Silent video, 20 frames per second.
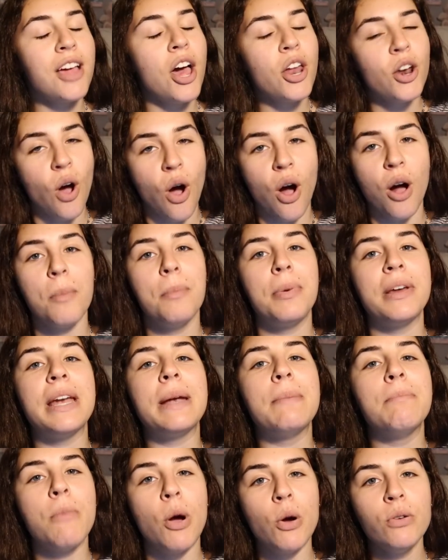not all, but
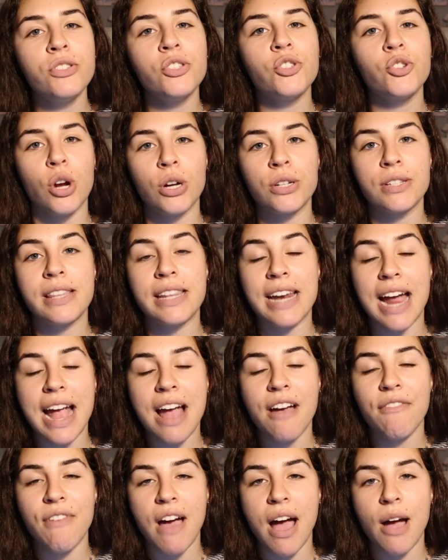in most charts that I
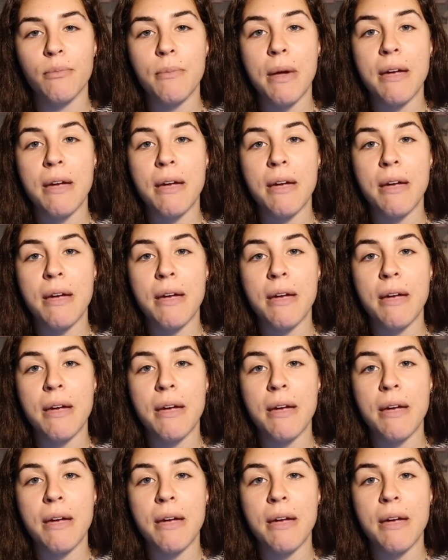have found,